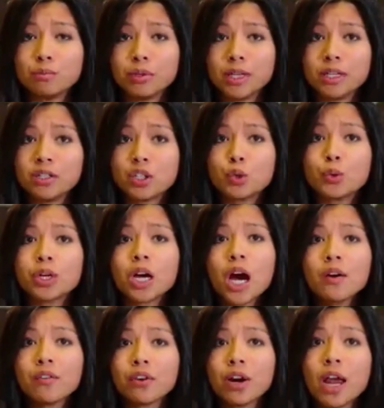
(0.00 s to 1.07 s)
place to
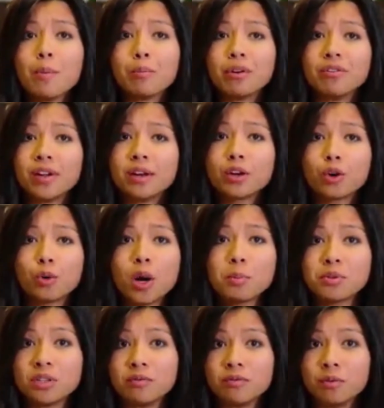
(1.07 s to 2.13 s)
recover and prevent
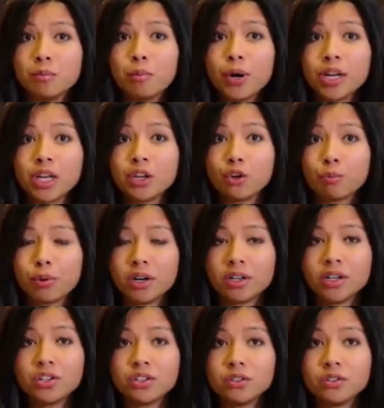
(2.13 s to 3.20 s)
corruption from breaking your
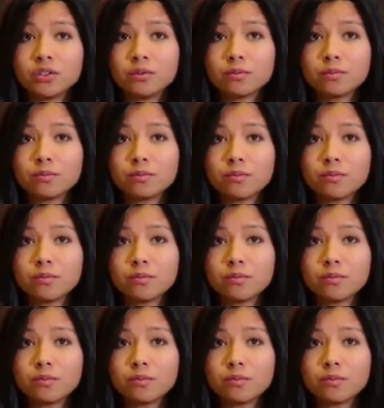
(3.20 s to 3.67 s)
partitions.